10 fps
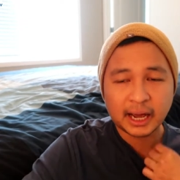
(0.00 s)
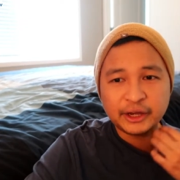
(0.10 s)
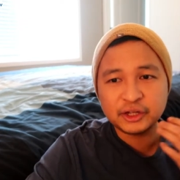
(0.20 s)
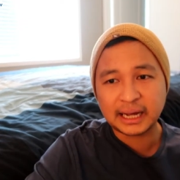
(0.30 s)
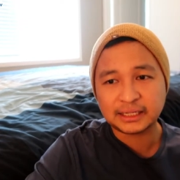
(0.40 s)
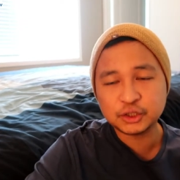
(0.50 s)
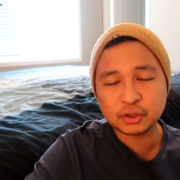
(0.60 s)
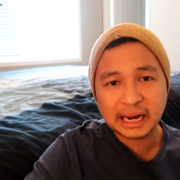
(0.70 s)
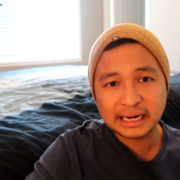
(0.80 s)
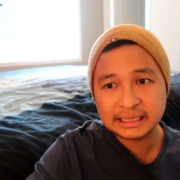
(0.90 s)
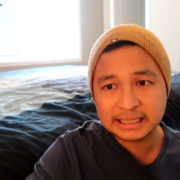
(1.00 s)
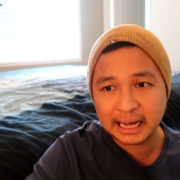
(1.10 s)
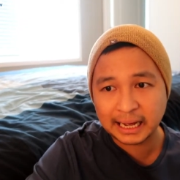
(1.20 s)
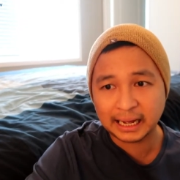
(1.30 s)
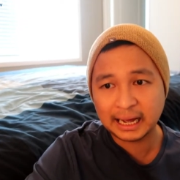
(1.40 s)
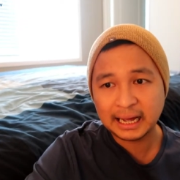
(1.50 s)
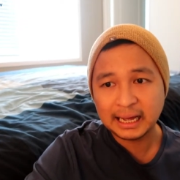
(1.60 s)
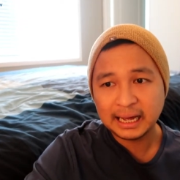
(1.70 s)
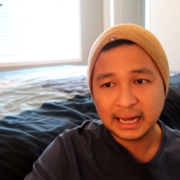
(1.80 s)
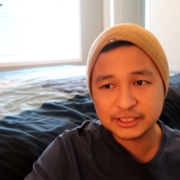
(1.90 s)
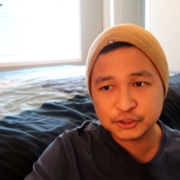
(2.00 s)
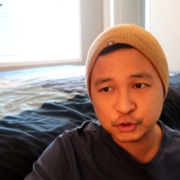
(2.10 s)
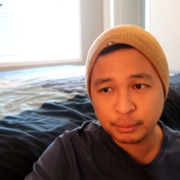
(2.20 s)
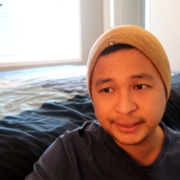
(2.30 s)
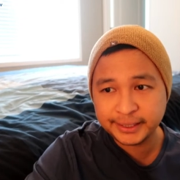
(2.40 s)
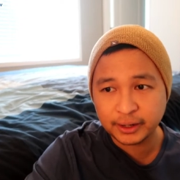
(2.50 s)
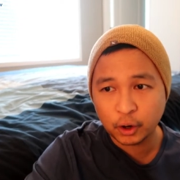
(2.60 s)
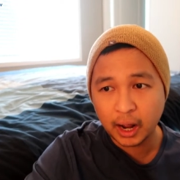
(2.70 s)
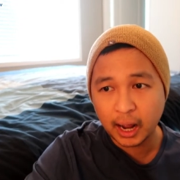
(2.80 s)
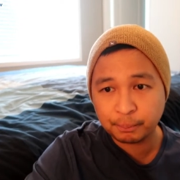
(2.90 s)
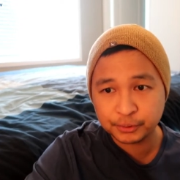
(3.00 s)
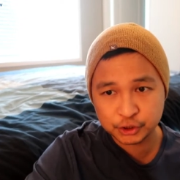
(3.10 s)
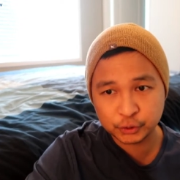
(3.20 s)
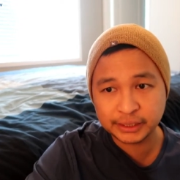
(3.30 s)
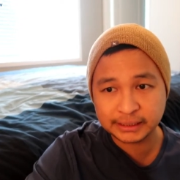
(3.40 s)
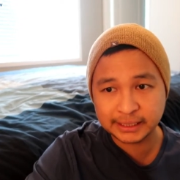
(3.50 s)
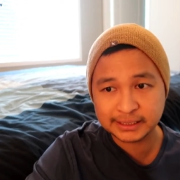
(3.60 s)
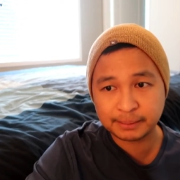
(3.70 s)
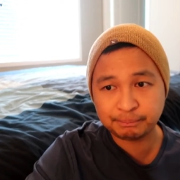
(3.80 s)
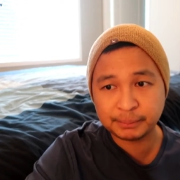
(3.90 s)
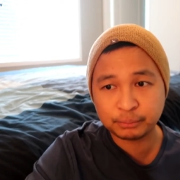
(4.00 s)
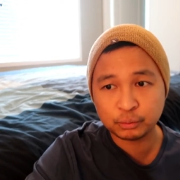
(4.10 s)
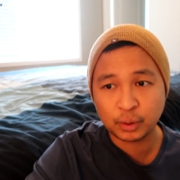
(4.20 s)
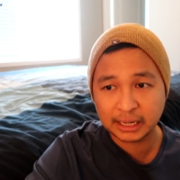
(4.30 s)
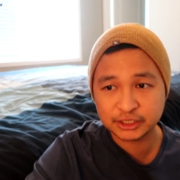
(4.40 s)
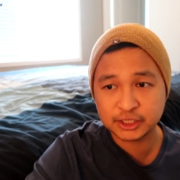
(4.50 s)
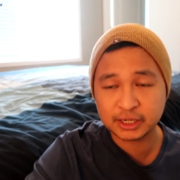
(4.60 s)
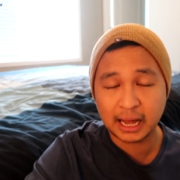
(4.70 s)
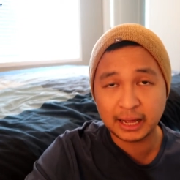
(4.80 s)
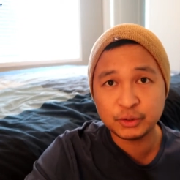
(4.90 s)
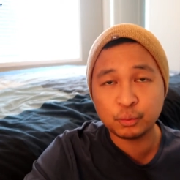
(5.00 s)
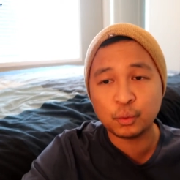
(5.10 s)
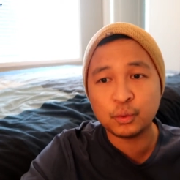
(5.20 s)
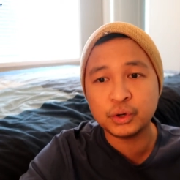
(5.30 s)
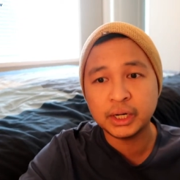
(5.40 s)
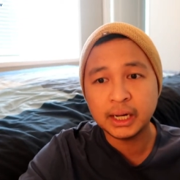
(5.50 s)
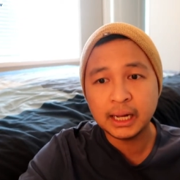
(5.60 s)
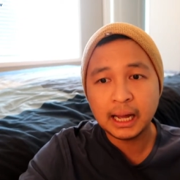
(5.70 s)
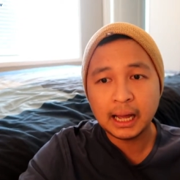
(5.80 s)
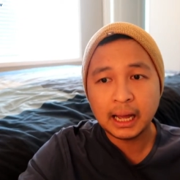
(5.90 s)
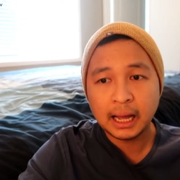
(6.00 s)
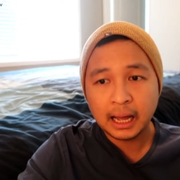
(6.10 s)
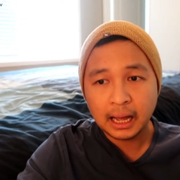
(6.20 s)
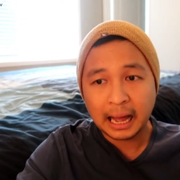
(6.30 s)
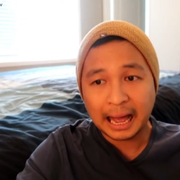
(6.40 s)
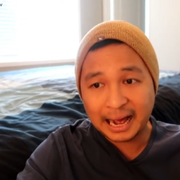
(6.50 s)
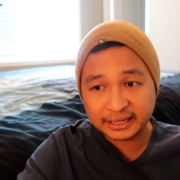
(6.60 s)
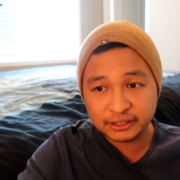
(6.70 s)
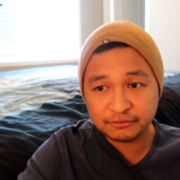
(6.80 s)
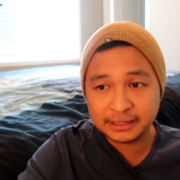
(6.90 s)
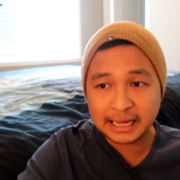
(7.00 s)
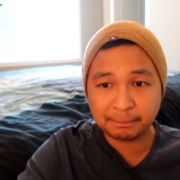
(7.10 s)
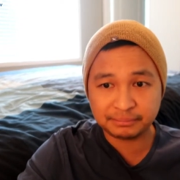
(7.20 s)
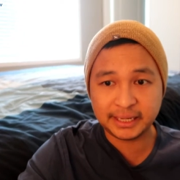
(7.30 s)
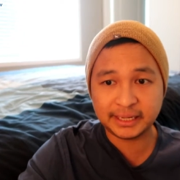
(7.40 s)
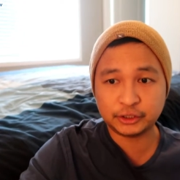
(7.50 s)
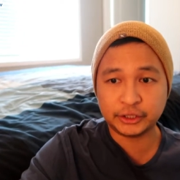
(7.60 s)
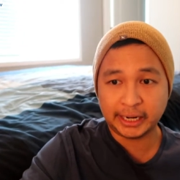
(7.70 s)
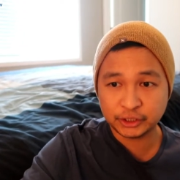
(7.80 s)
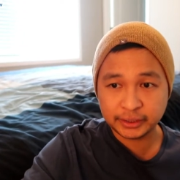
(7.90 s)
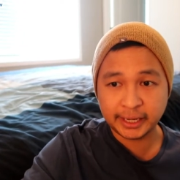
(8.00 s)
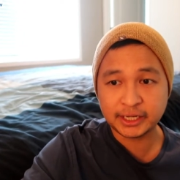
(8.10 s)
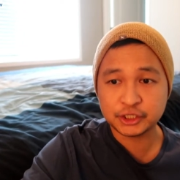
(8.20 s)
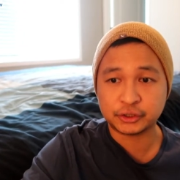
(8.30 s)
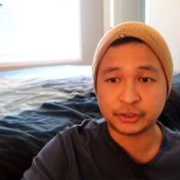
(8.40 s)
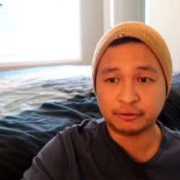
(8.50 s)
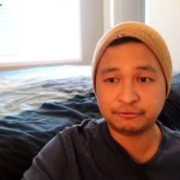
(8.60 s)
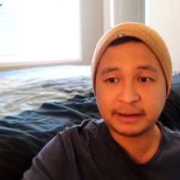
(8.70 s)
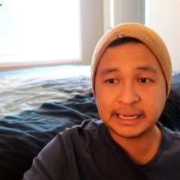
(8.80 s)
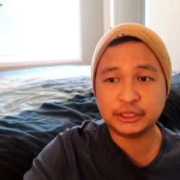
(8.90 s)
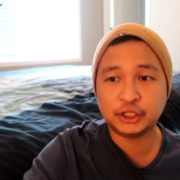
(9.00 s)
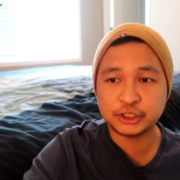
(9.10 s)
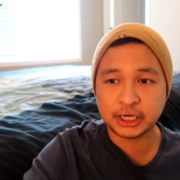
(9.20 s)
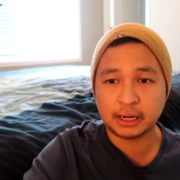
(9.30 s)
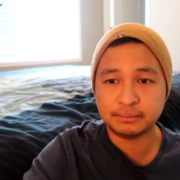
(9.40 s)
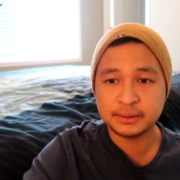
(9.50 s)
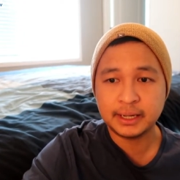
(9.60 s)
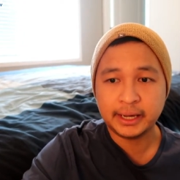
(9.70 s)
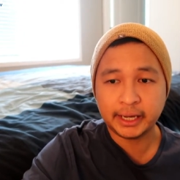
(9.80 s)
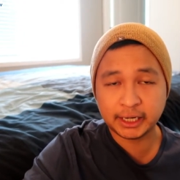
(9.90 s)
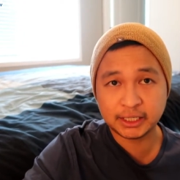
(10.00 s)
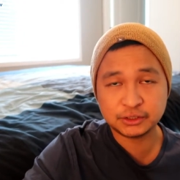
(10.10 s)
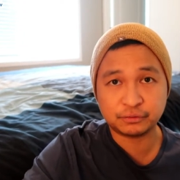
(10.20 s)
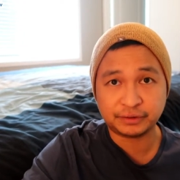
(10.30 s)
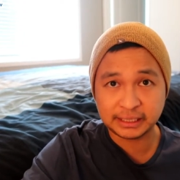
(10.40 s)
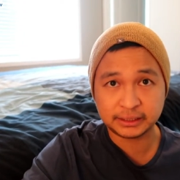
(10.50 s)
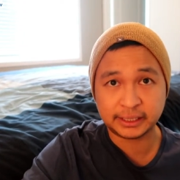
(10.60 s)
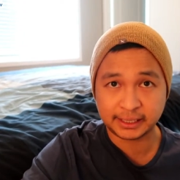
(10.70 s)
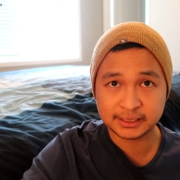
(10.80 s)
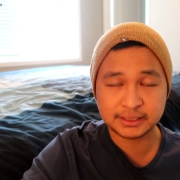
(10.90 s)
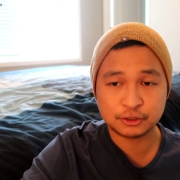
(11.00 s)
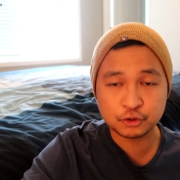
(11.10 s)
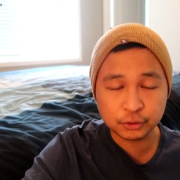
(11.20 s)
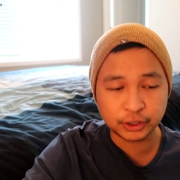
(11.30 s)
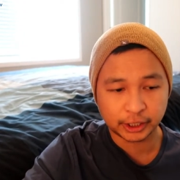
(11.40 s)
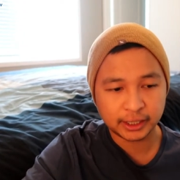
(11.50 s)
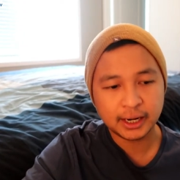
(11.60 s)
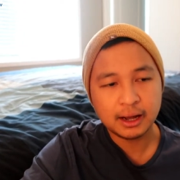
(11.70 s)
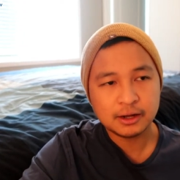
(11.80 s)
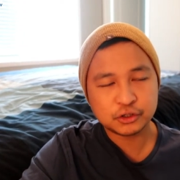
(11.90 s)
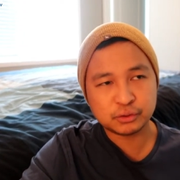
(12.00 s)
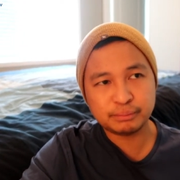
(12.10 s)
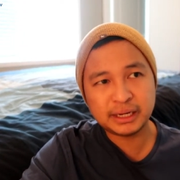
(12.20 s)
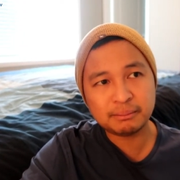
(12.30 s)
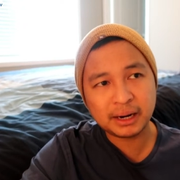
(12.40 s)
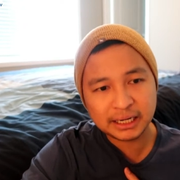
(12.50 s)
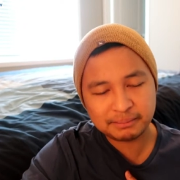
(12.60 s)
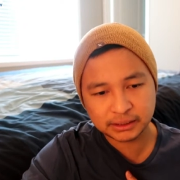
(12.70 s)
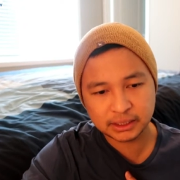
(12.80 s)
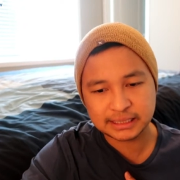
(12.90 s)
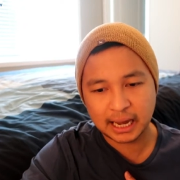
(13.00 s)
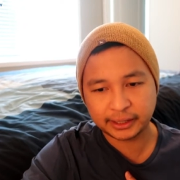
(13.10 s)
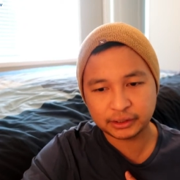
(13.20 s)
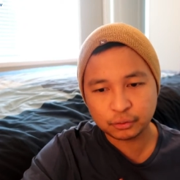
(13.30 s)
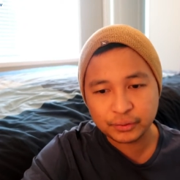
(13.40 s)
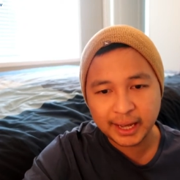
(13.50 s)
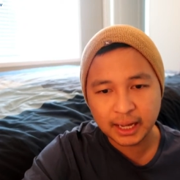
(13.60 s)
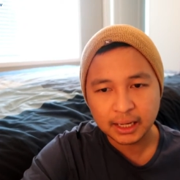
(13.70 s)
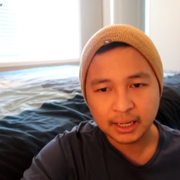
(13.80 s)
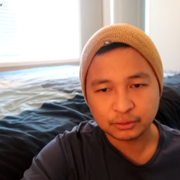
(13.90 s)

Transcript: ayun nga. So, Canada has so many opportunities and people who actually, who actively update their education, find their job, areas of interest sooner. So, may mga nag-message sa akin, Kuya,